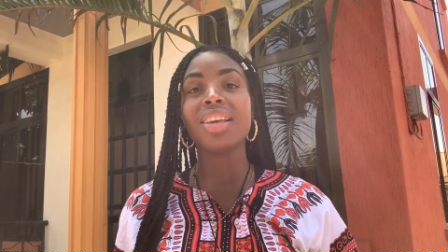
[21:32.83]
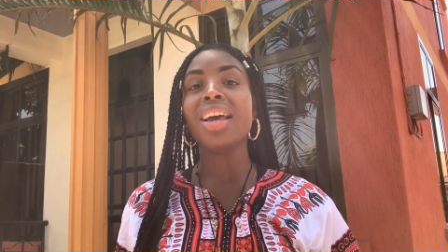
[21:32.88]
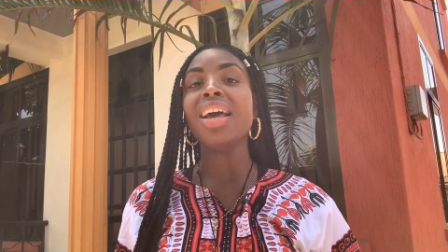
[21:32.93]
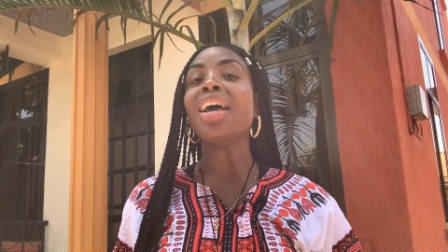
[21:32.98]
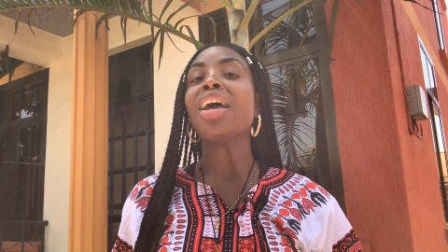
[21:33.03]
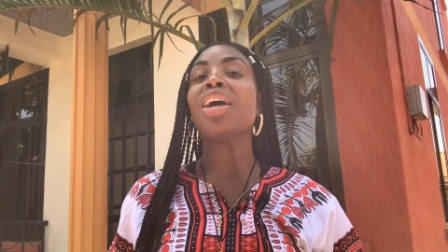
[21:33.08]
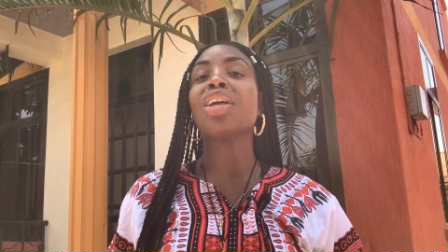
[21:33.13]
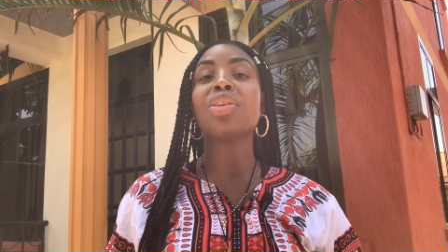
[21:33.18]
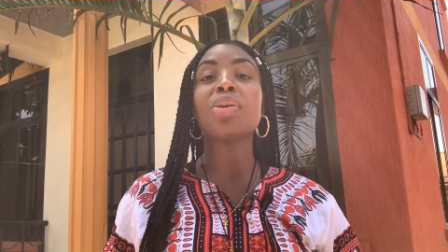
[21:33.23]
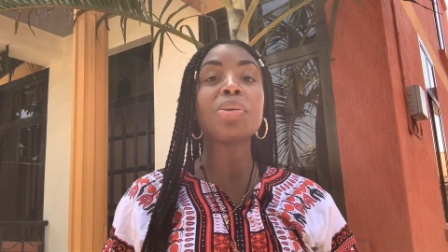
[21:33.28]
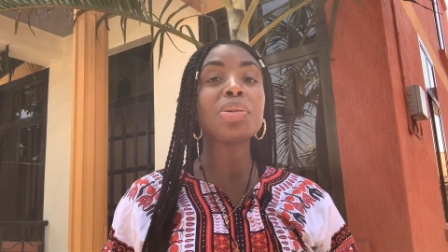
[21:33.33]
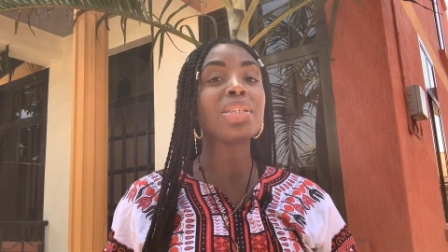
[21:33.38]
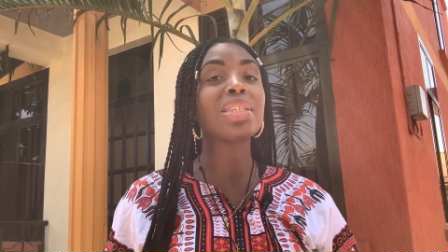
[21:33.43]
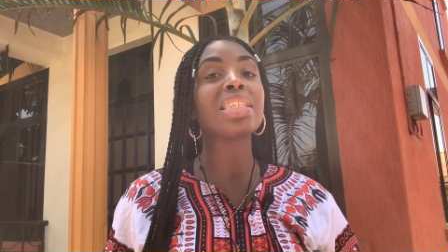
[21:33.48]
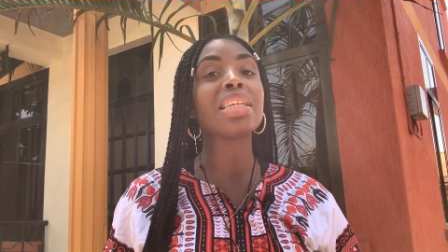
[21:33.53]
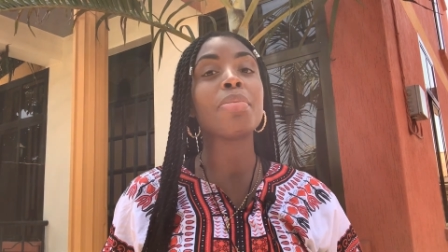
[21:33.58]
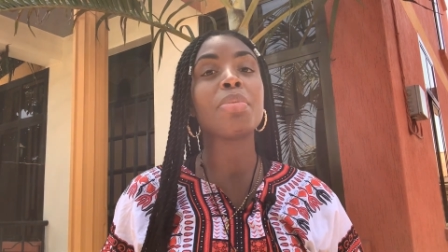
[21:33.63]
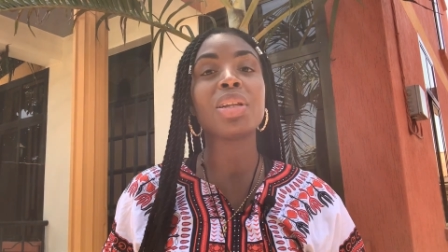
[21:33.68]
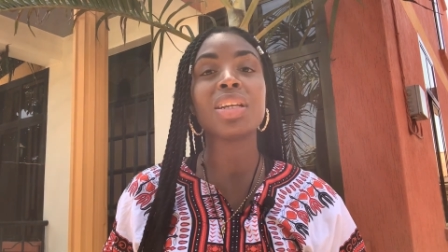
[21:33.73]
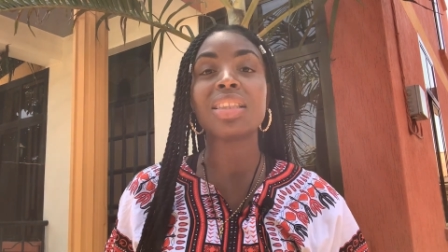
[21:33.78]
And those are
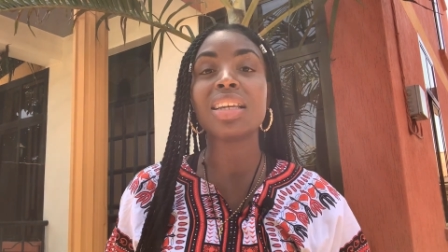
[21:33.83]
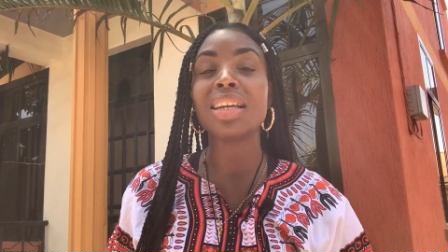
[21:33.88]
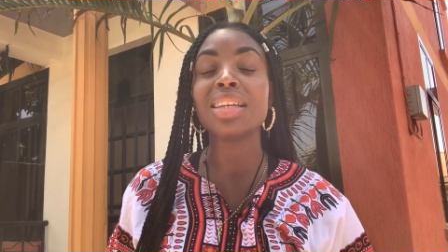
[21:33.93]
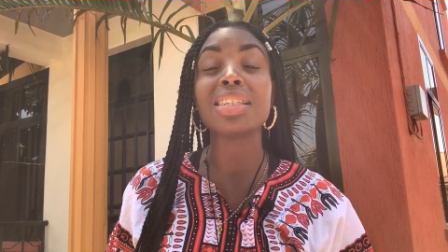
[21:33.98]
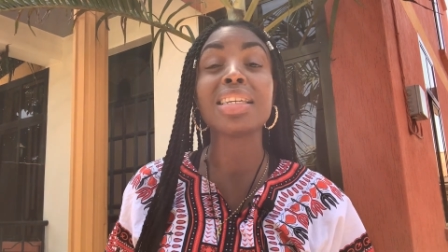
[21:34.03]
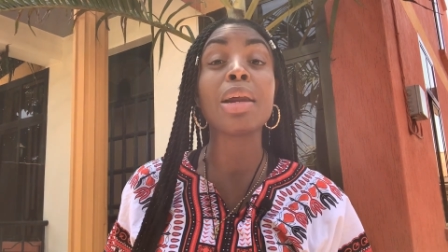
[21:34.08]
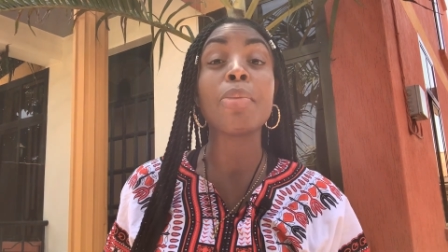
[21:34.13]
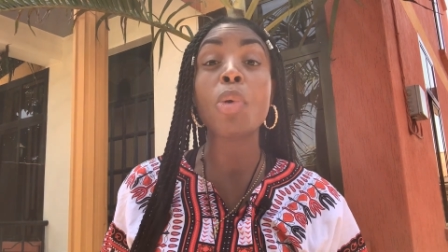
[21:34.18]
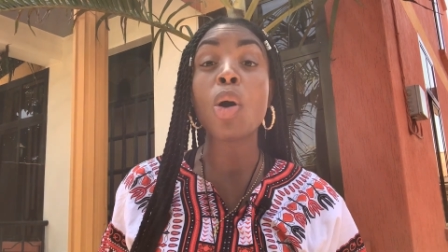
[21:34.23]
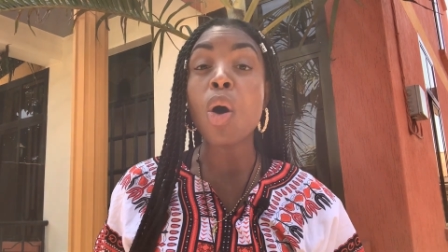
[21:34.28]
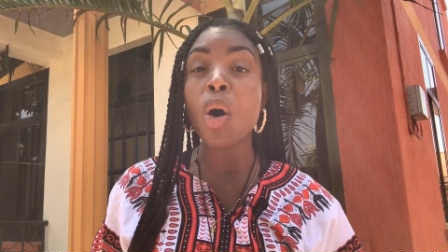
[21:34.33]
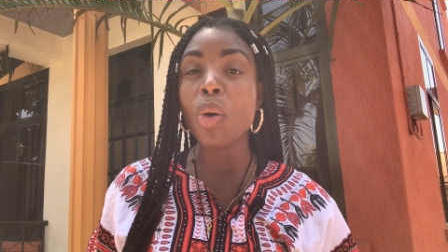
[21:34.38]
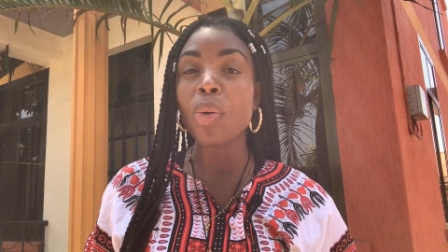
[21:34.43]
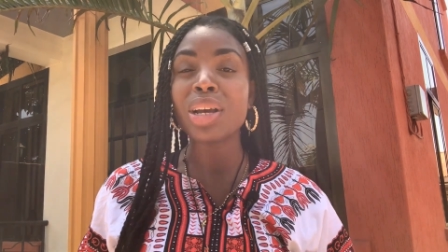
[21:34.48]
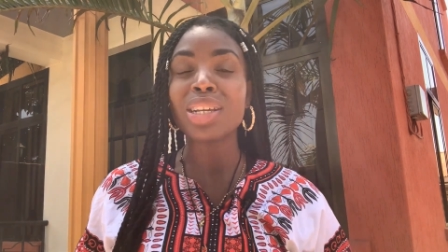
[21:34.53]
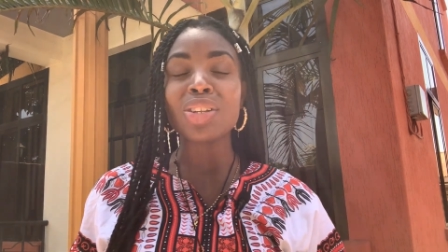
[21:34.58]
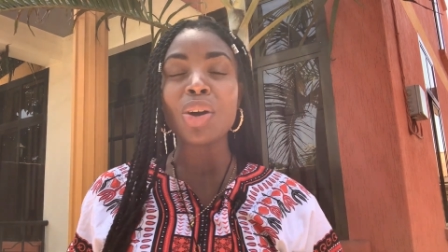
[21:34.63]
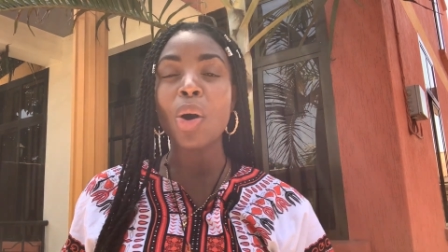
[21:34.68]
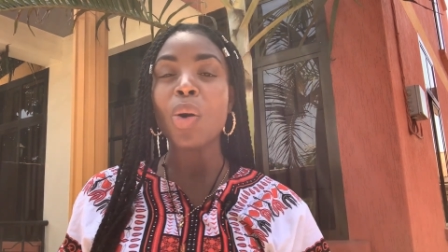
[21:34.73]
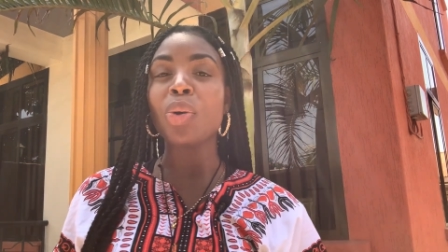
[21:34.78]
some of the things that I'm
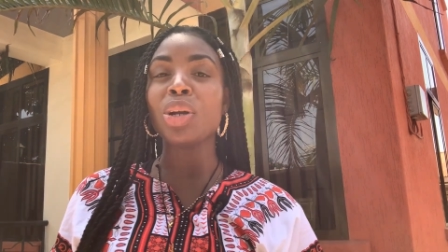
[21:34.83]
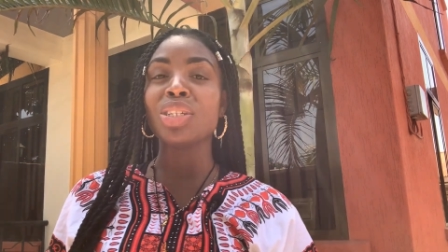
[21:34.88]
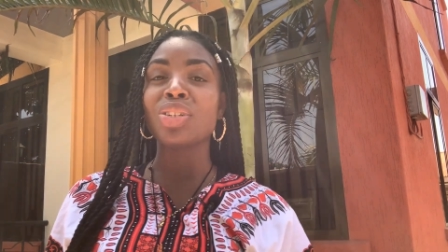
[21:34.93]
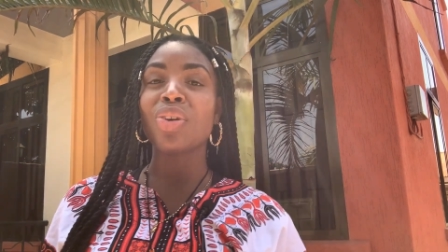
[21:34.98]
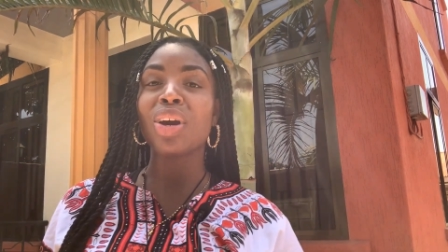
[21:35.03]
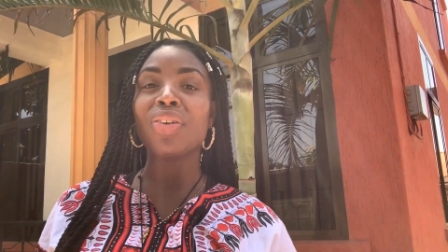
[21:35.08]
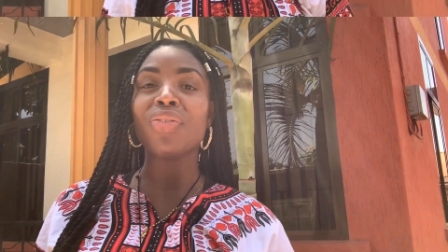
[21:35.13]
always, always grateful